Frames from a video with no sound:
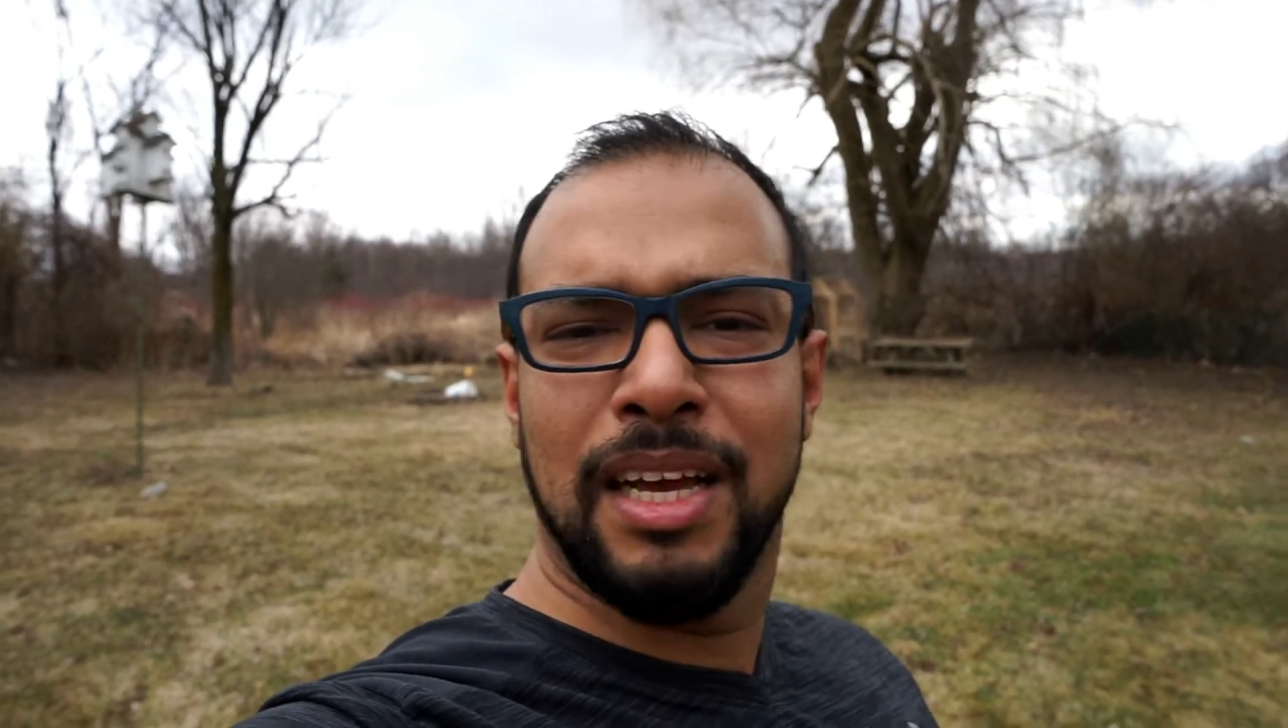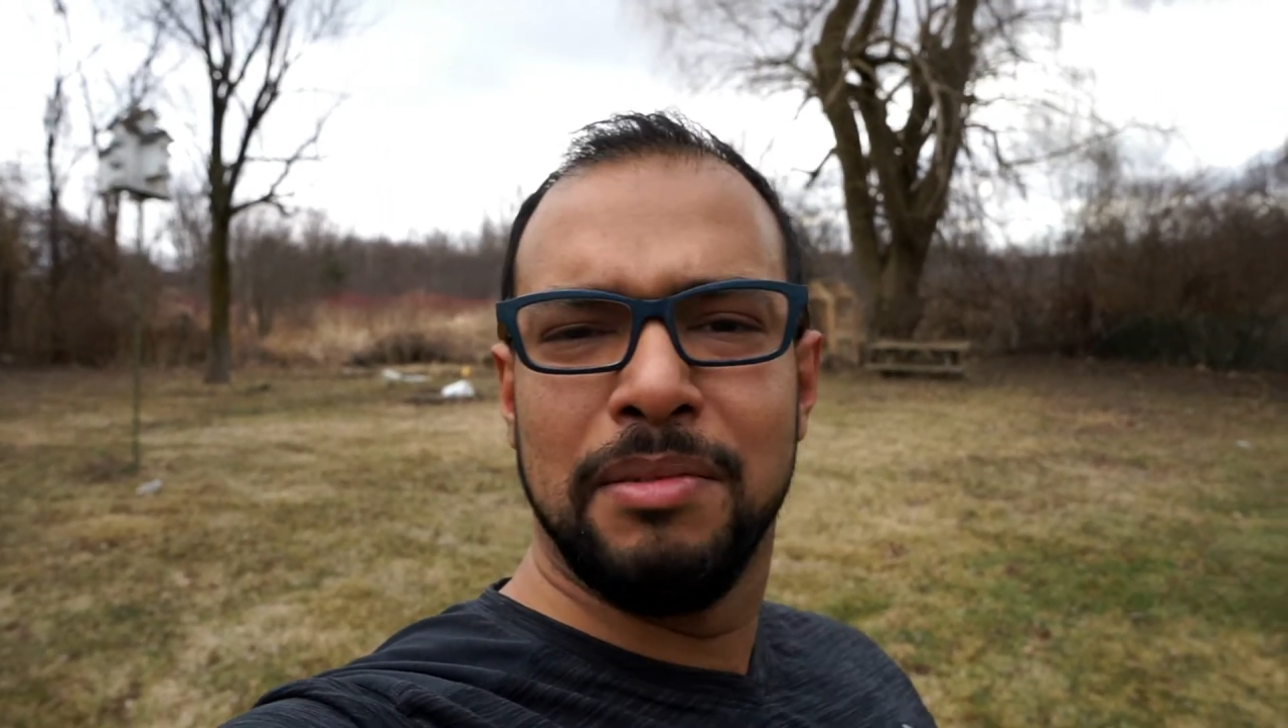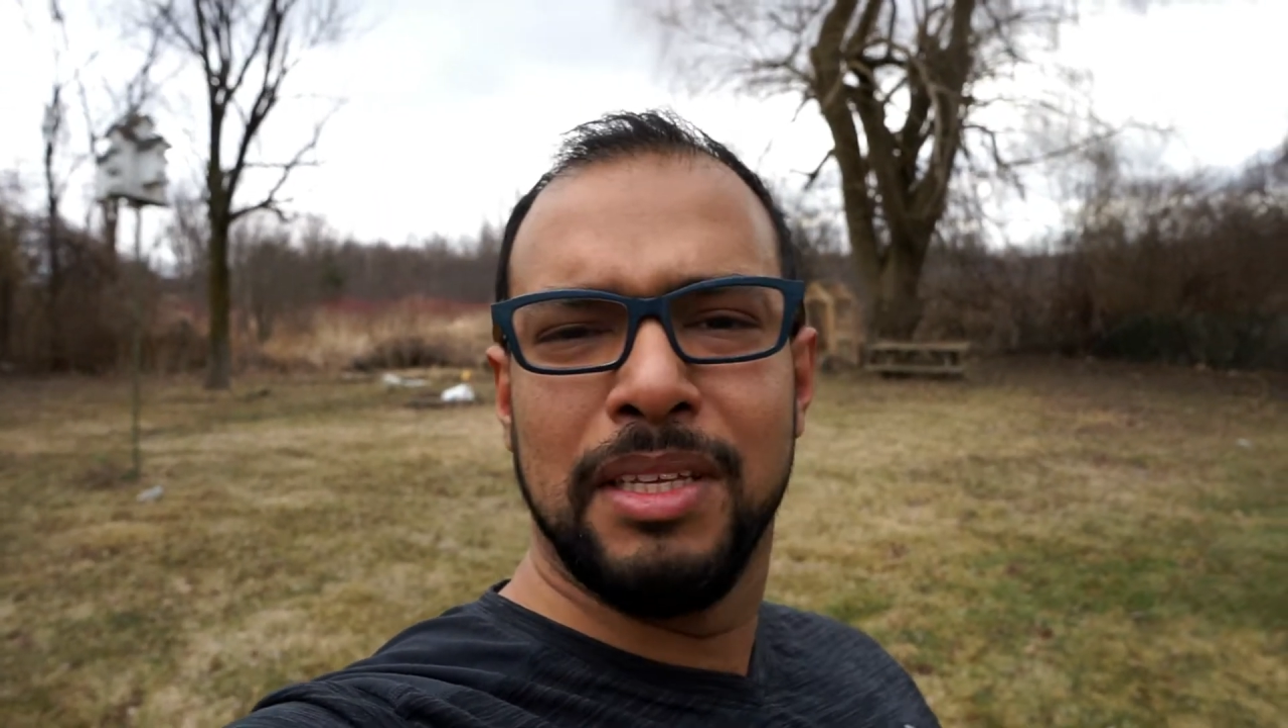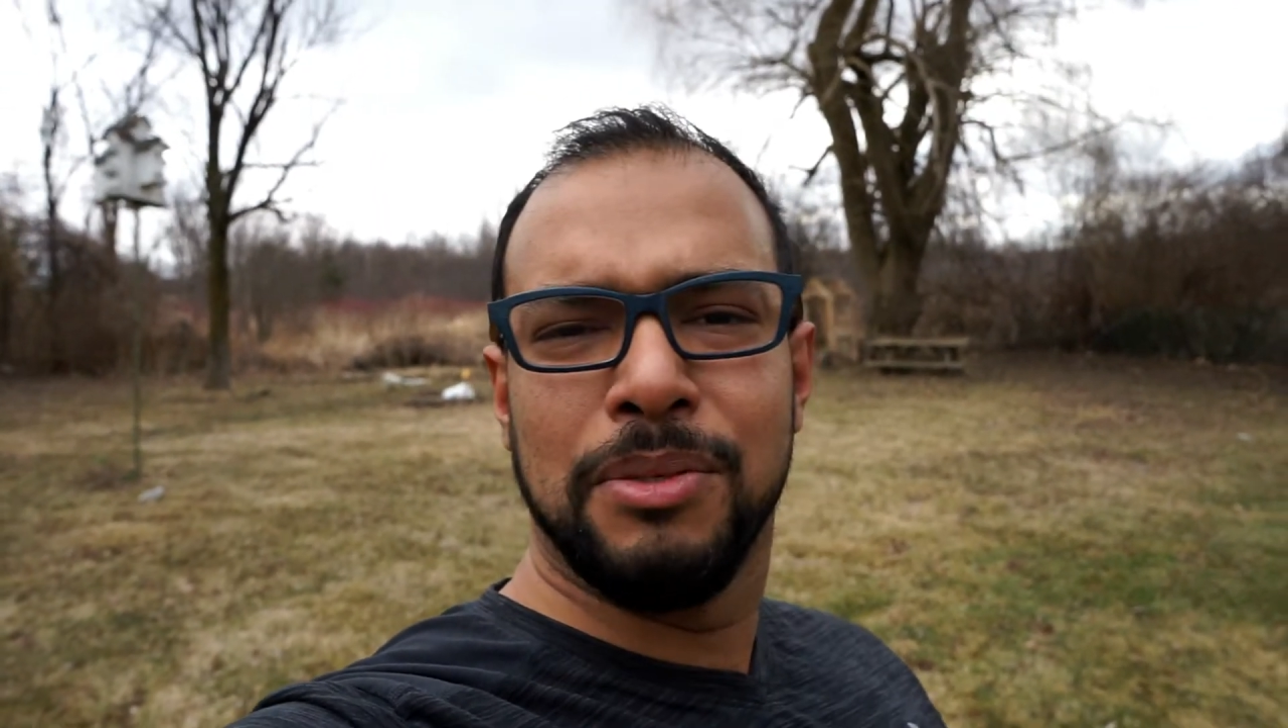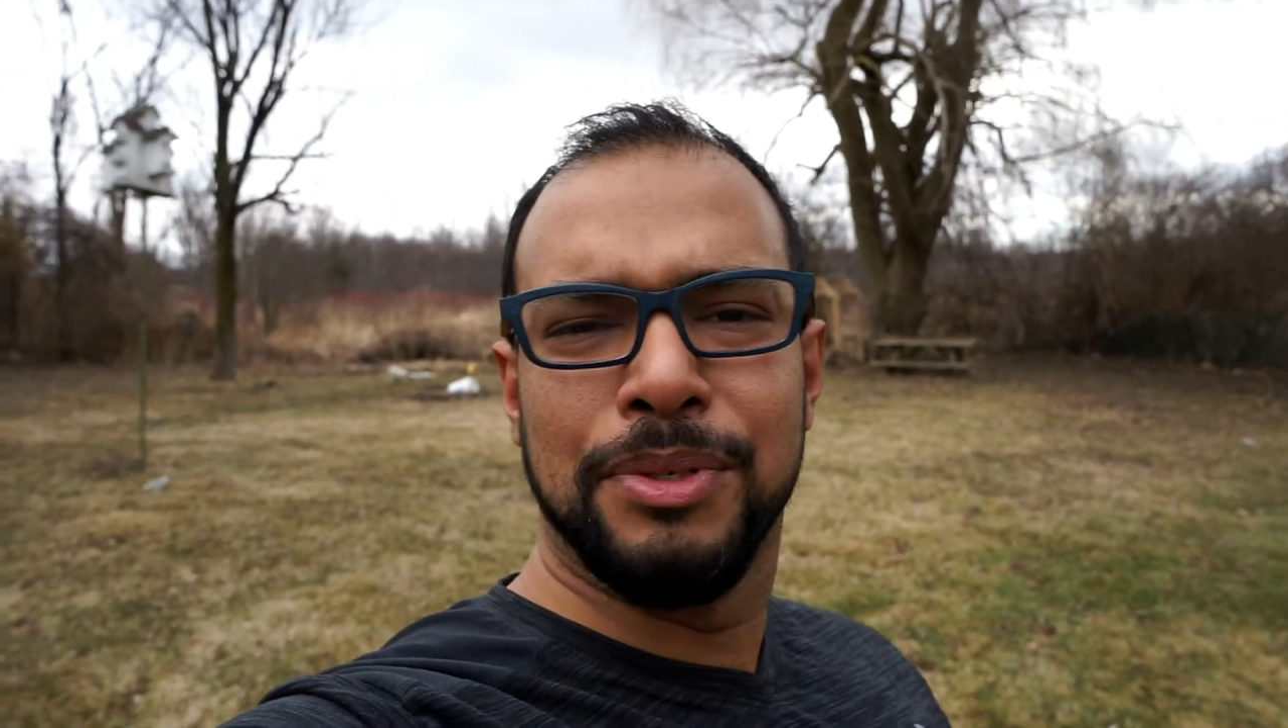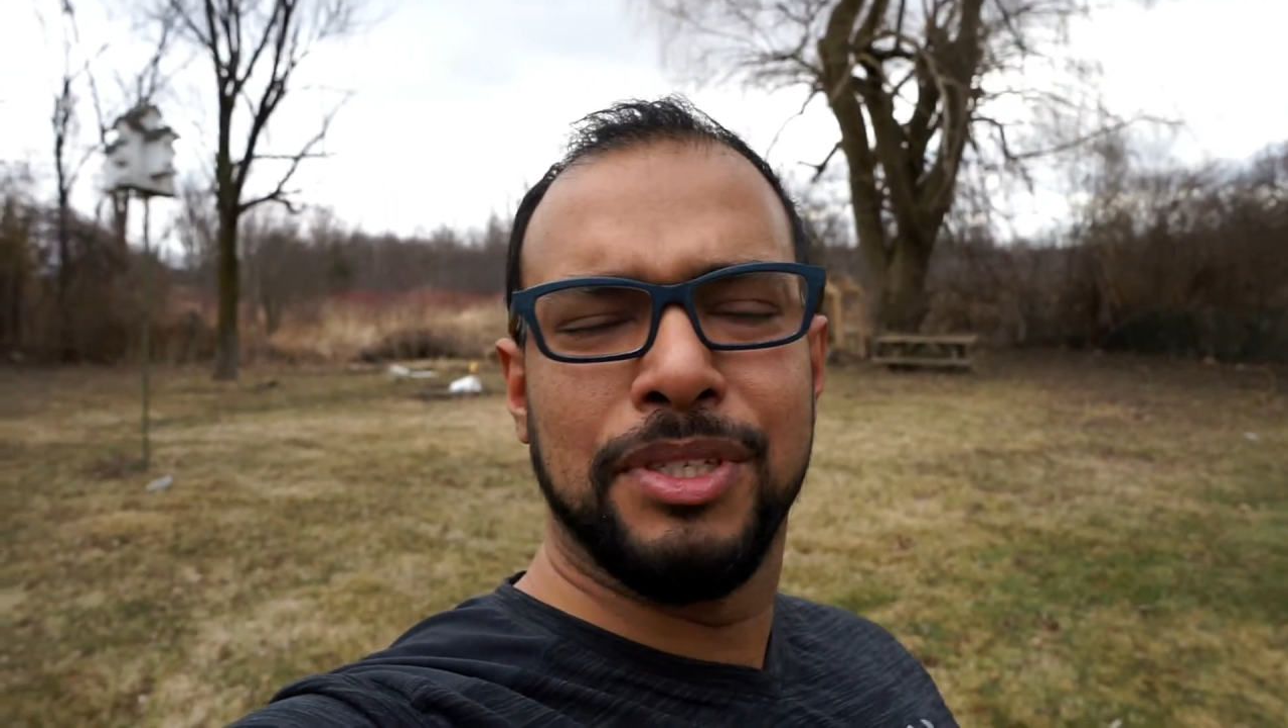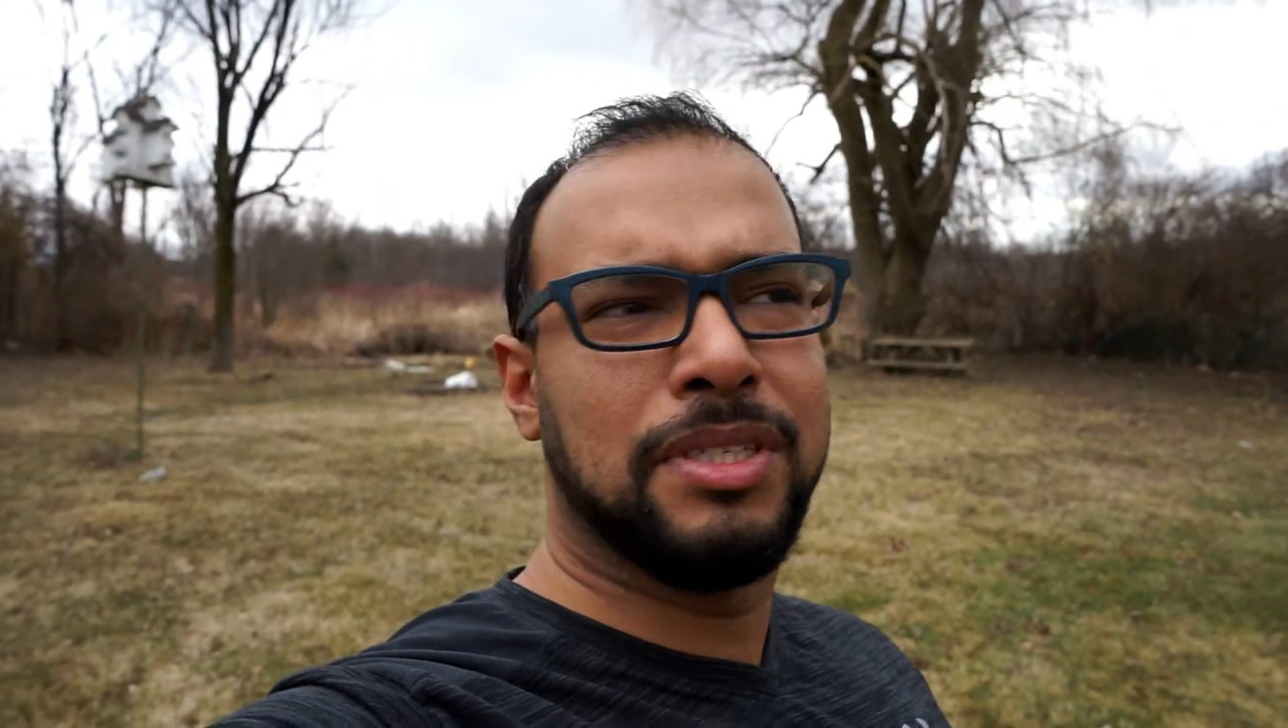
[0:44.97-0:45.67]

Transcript: time this was